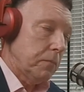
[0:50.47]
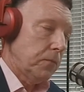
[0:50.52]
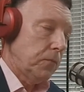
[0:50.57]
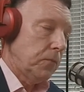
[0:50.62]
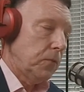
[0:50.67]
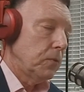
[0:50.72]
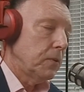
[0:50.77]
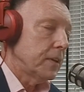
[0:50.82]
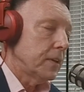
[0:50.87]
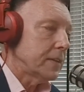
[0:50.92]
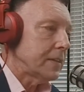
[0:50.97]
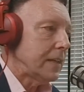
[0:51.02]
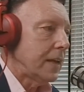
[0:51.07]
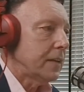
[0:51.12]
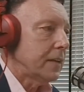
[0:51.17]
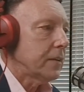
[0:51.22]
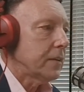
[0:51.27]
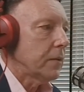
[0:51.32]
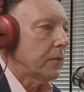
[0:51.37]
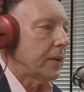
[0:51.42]
a few years
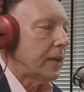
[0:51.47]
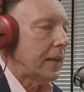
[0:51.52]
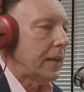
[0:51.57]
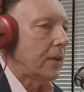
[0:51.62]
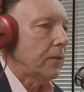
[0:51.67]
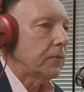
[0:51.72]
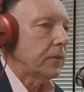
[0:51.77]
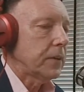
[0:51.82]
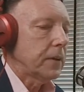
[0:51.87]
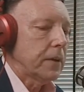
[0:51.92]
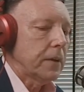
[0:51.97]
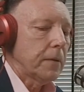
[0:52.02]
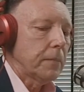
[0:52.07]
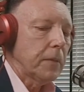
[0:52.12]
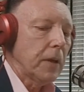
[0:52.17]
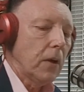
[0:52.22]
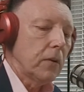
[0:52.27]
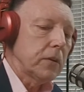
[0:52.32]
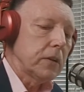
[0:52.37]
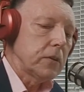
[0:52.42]
later, when I left
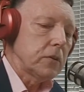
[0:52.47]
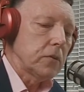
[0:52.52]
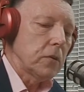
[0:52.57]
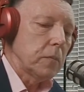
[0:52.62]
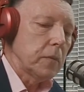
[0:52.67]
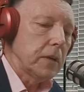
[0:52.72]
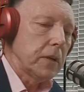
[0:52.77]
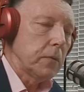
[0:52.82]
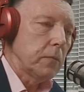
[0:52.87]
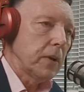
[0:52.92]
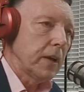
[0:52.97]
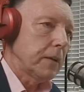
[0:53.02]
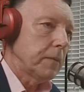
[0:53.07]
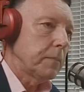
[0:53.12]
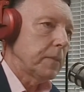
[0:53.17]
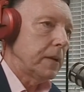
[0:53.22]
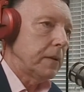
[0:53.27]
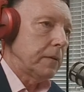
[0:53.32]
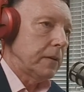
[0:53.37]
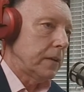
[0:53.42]
AUDI Germany, we had
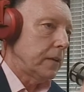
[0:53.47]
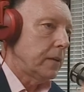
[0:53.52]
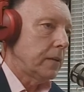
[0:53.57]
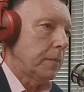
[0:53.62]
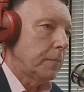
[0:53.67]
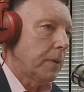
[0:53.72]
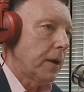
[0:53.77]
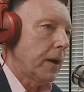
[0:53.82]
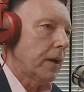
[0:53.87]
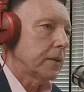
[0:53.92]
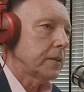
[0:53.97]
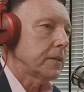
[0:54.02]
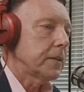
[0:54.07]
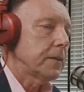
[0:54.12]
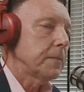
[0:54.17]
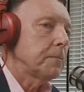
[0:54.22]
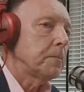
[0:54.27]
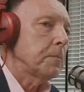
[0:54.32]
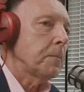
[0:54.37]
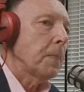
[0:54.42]
a little
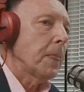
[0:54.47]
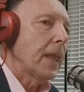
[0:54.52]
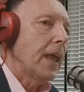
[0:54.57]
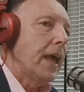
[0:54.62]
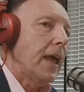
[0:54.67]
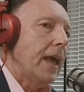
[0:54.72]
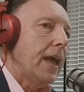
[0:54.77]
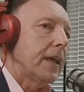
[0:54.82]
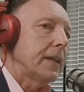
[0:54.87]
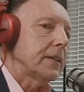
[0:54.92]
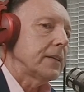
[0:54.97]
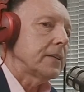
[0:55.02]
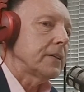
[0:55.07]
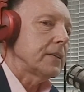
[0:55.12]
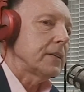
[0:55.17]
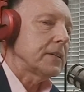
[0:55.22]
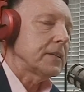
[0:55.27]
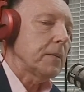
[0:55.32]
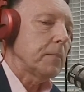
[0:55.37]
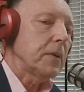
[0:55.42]
party, and
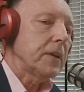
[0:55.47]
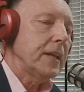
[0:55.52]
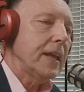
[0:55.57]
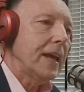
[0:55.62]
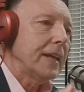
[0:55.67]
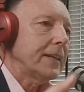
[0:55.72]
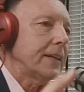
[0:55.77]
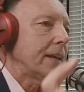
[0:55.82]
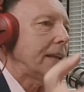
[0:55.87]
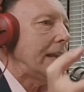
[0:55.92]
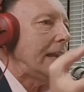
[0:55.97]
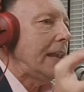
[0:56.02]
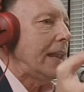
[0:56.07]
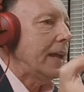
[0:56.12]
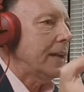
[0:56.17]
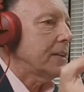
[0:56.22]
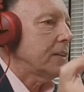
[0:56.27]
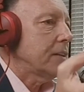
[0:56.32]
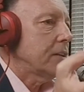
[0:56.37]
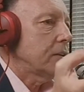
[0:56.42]
somebody had
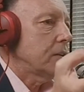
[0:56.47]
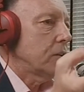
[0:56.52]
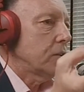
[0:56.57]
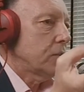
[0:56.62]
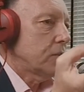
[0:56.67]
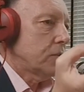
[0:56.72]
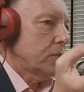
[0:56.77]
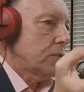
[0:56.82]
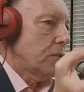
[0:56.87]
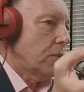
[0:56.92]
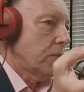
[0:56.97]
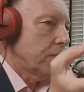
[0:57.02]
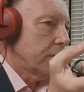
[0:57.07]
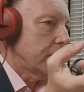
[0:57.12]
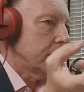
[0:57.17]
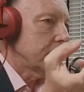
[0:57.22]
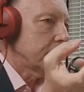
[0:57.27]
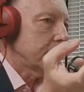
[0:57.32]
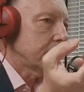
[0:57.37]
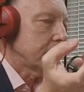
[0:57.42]
collected
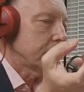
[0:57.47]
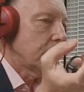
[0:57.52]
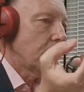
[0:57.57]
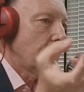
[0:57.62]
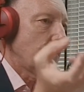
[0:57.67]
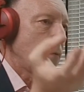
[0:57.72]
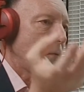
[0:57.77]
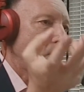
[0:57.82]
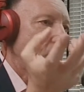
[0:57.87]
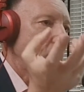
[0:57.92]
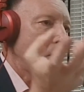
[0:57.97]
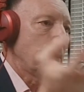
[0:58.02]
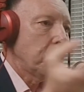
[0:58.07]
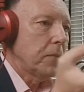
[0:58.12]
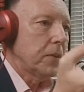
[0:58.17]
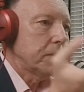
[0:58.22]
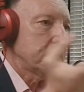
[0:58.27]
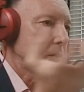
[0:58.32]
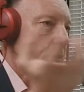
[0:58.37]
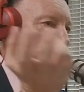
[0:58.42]
stories
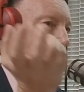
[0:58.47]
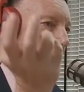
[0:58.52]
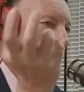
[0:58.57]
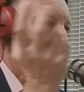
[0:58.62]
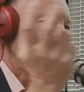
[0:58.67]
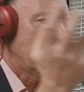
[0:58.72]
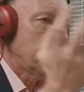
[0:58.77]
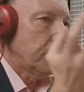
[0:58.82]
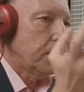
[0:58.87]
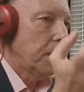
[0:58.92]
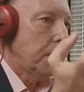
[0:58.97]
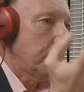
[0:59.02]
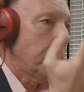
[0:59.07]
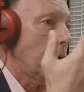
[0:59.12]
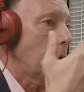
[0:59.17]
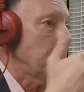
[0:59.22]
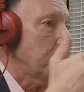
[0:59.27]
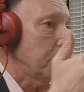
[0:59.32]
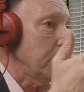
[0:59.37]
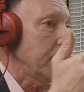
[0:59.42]
from the staff
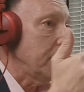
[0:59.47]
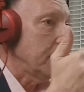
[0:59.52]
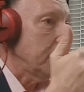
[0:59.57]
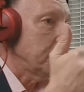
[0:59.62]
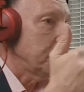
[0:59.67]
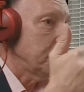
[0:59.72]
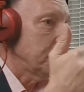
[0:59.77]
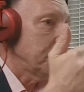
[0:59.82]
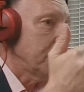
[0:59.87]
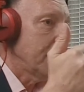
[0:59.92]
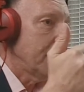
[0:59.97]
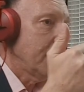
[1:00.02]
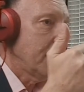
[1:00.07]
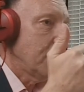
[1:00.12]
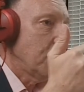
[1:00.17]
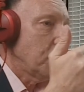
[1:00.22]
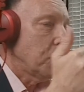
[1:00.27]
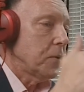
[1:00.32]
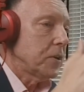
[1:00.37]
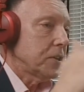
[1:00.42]
about me,
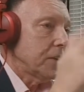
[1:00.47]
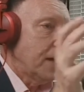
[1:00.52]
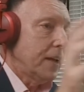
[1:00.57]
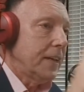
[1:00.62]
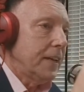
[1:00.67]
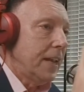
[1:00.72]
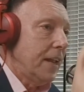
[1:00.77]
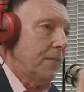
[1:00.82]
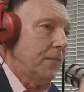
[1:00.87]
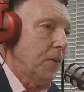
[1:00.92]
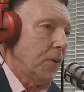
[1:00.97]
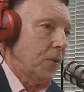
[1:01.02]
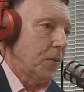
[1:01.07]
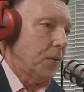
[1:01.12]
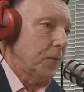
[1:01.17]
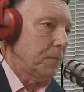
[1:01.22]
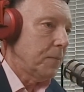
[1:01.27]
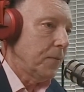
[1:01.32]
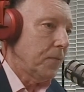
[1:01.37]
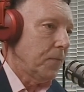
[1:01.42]
which I'd never
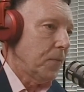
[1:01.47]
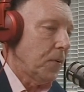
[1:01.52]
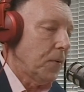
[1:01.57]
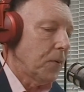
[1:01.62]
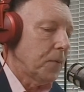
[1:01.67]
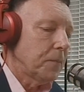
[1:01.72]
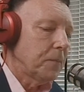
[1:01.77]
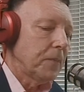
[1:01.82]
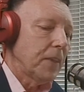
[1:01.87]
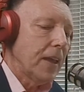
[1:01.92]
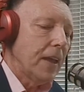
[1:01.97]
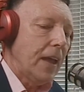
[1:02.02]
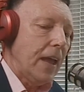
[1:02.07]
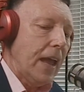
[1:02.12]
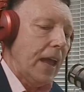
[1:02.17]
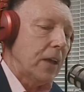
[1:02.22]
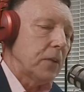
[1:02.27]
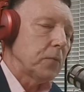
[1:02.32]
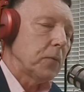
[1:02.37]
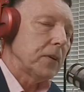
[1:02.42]
heard before.
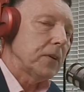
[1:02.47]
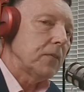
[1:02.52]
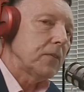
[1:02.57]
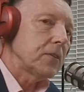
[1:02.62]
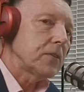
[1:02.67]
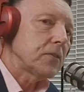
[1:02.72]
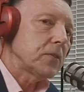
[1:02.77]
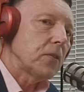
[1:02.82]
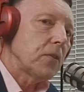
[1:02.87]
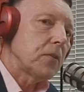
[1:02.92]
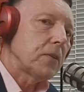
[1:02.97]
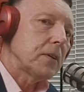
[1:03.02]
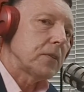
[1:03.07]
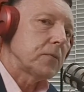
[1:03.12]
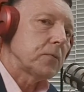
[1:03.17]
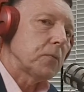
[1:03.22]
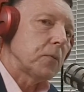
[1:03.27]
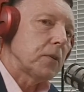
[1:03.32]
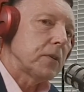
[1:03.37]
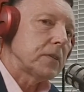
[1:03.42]
And one of the
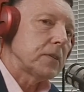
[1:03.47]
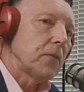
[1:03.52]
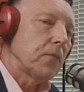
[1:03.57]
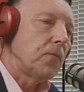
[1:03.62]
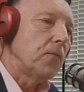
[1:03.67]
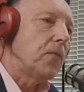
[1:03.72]
stories was the